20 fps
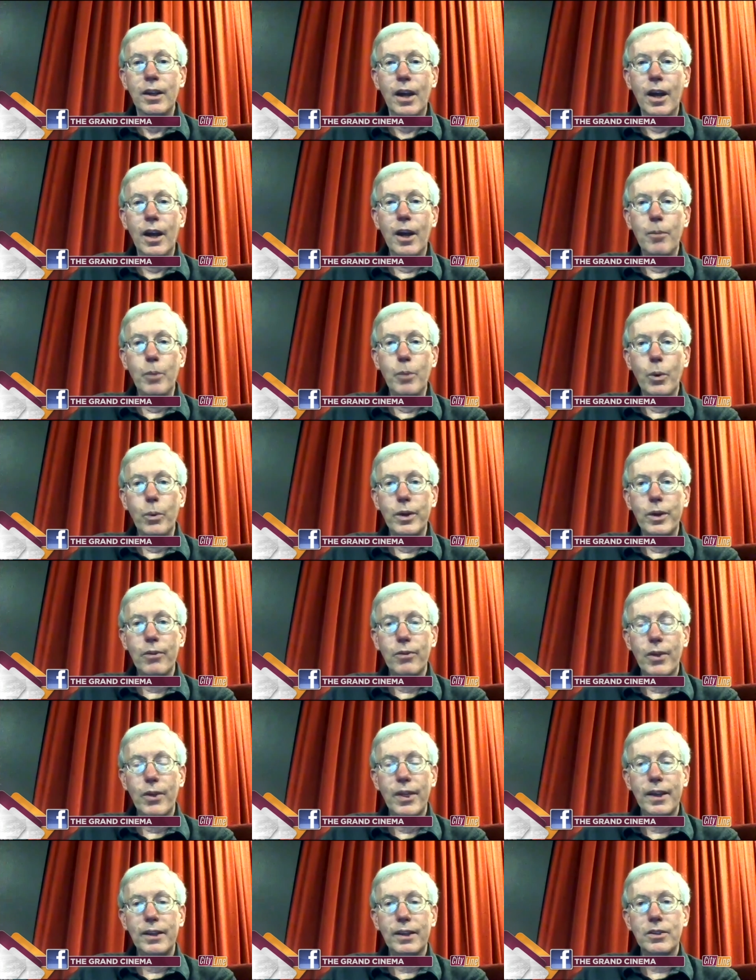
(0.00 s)
uh, but when
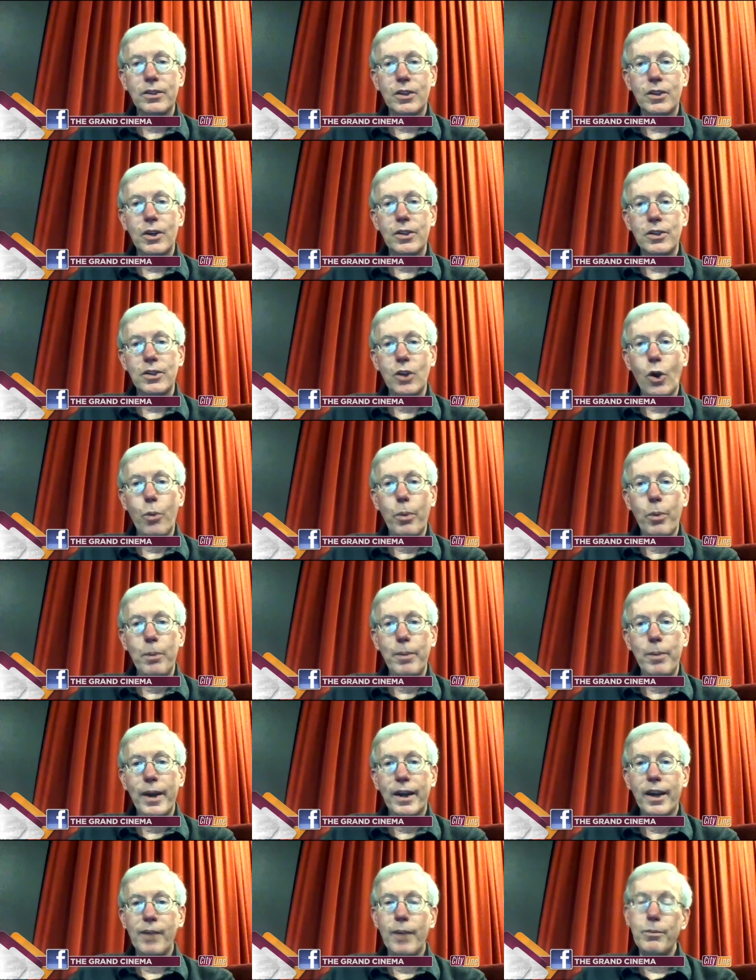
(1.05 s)
everything starts to open
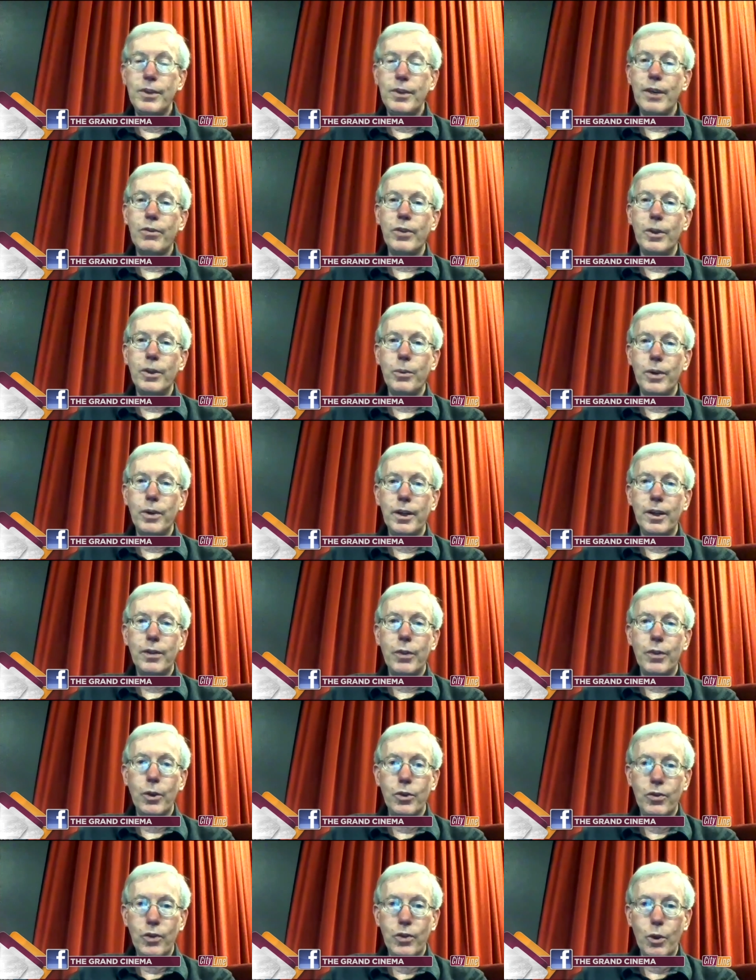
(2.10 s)
back up definitely want to get
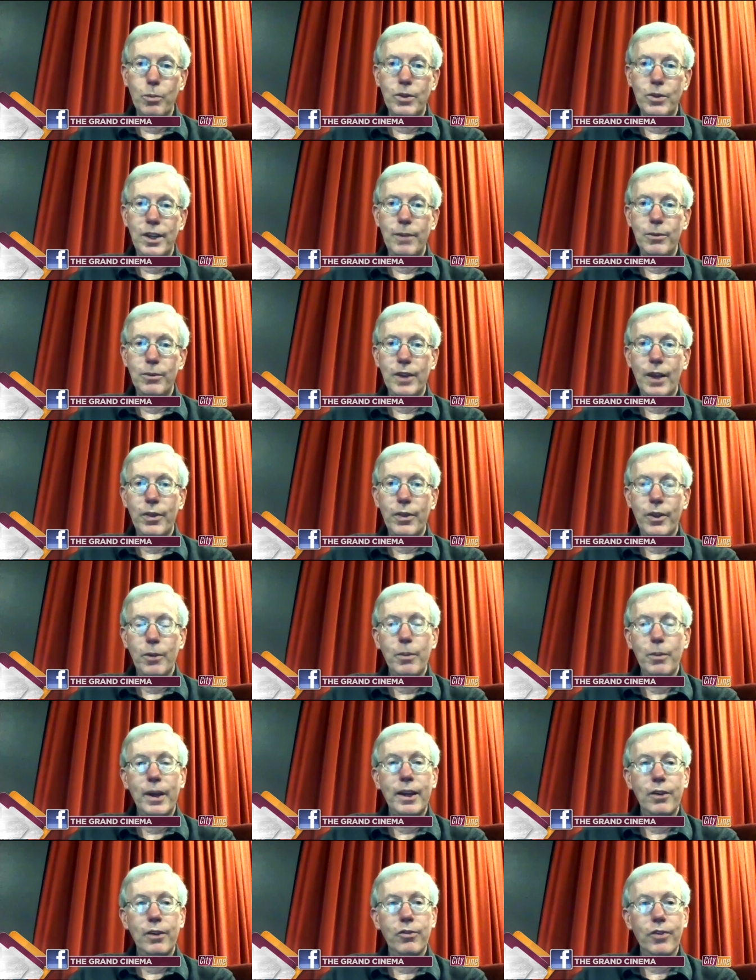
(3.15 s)
those film teams out there
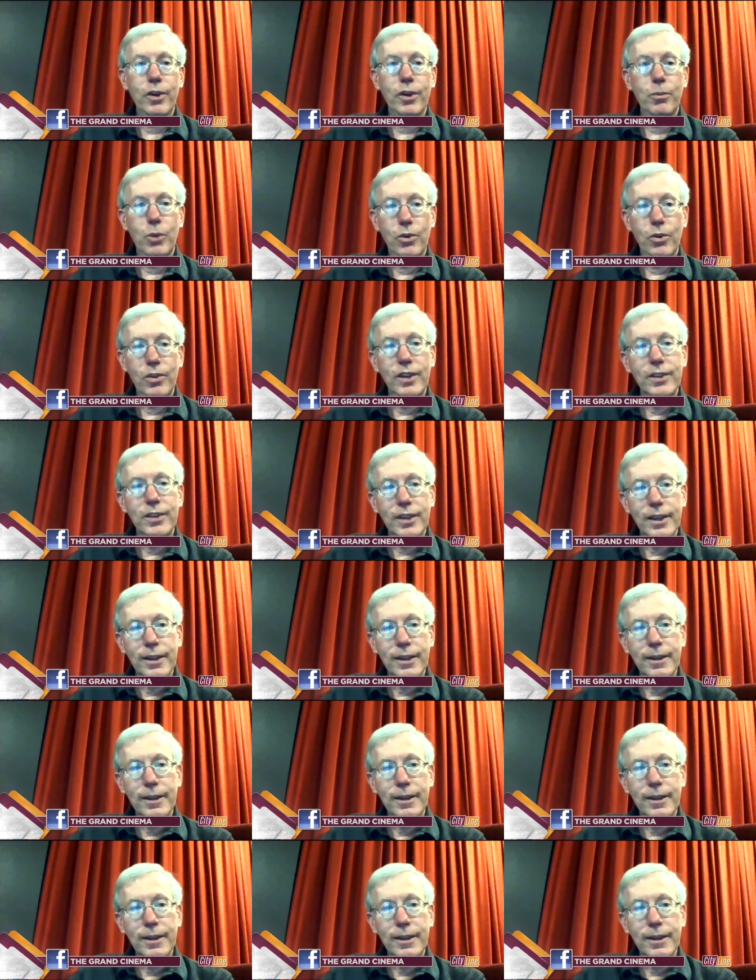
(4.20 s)
making fun movies